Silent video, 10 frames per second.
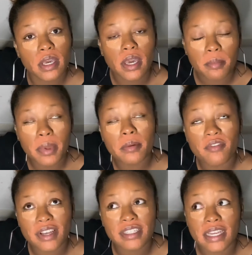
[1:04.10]
And maybe if
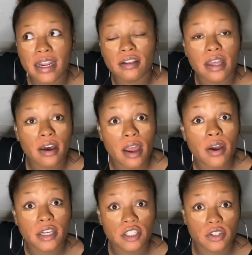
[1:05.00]
I say it out loud, I'll
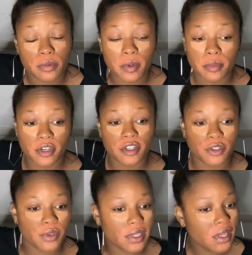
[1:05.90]
actually remember to do
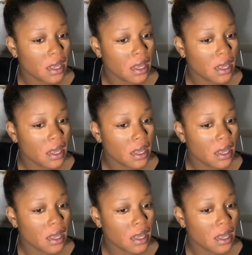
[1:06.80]
it.